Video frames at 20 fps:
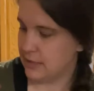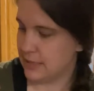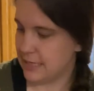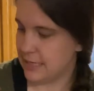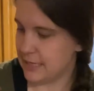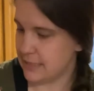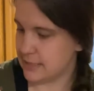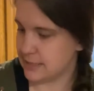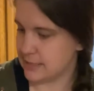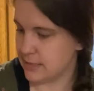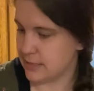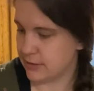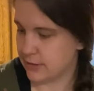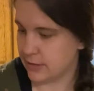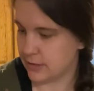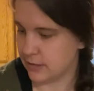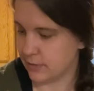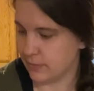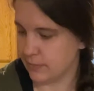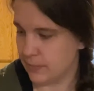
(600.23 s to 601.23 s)
heat
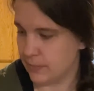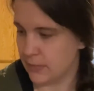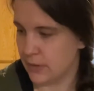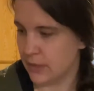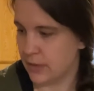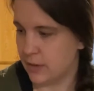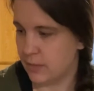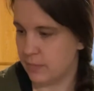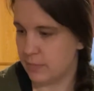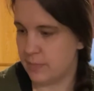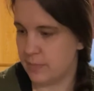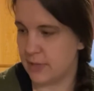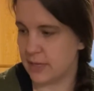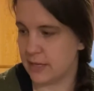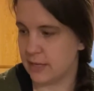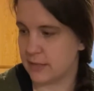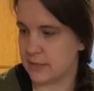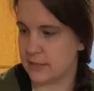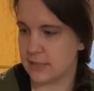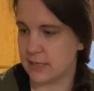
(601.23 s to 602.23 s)
sealing
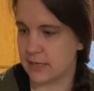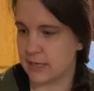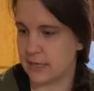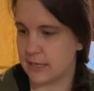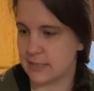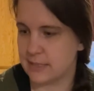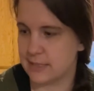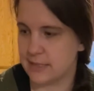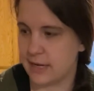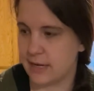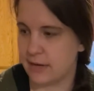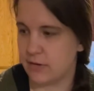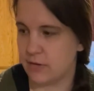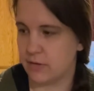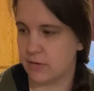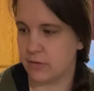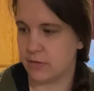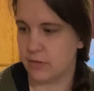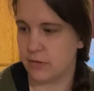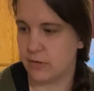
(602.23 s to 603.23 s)
because, like I said,
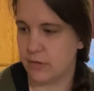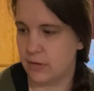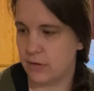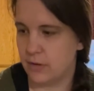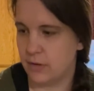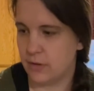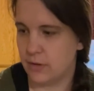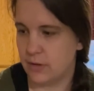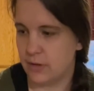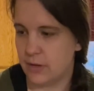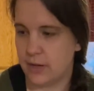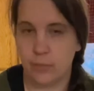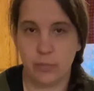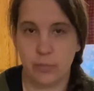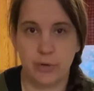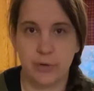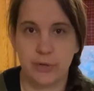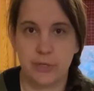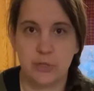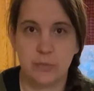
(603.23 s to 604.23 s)
we're
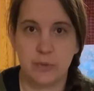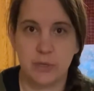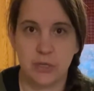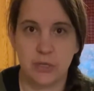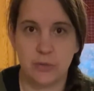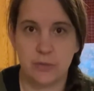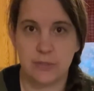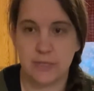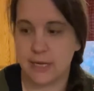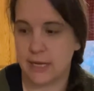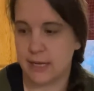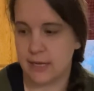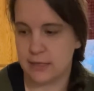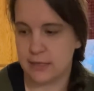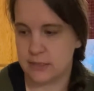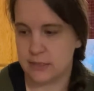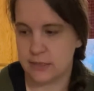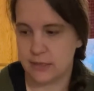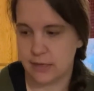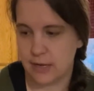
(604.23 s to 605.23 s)
going to be using it,
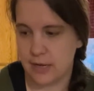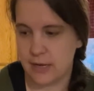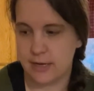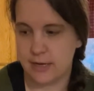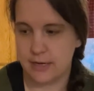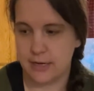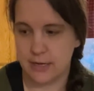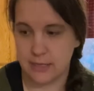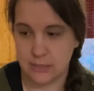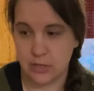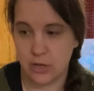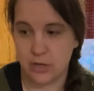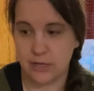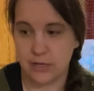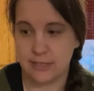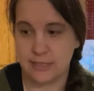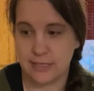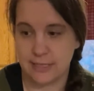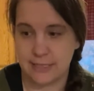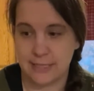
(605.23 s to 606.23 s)
and as long
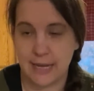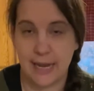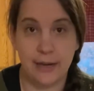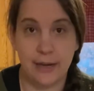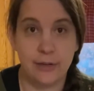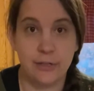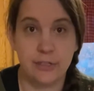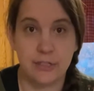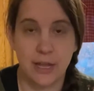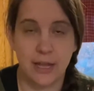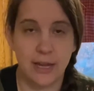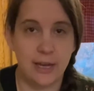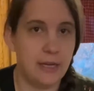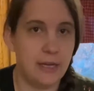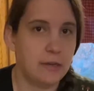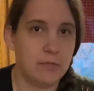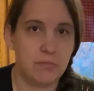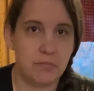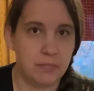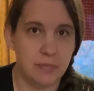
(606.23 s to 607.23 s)
as it's airtight,
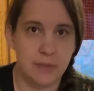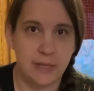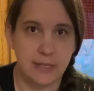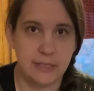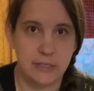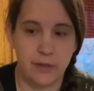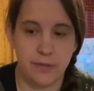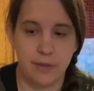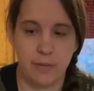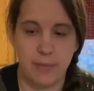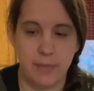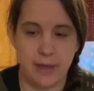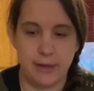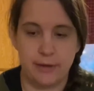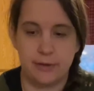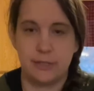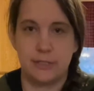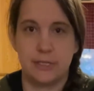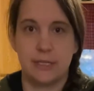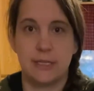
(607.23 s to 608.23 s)
that's all that
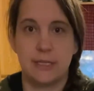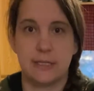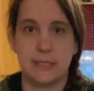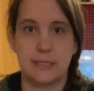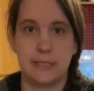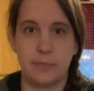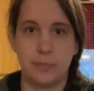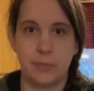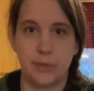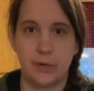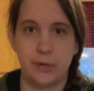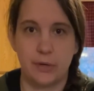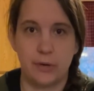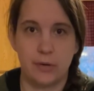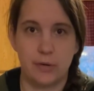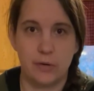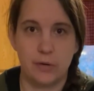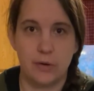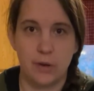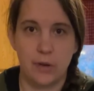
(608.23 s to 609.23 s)
matters. And this zipper
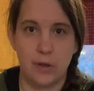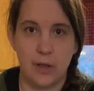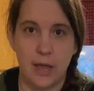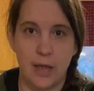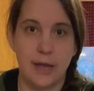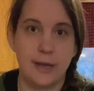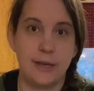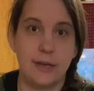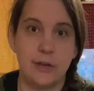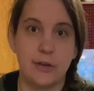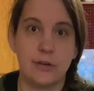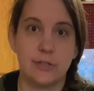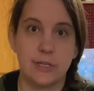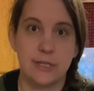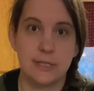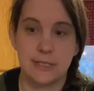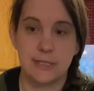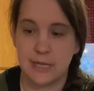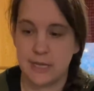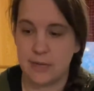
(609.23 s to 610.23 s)
on here
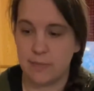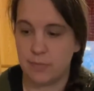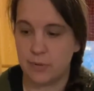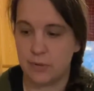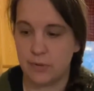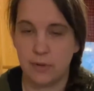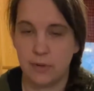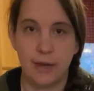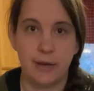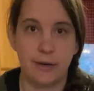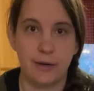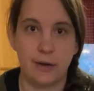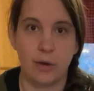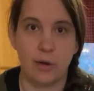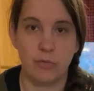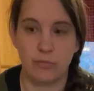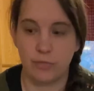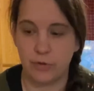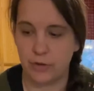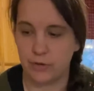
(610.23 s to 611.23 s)
does keep air
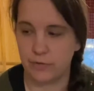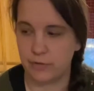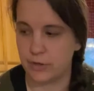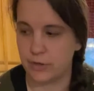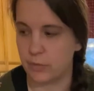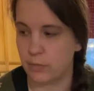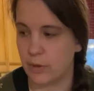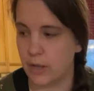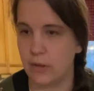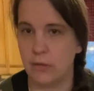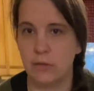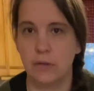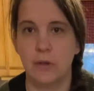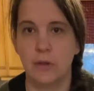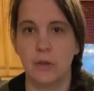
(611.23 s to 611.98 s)
out very, very well.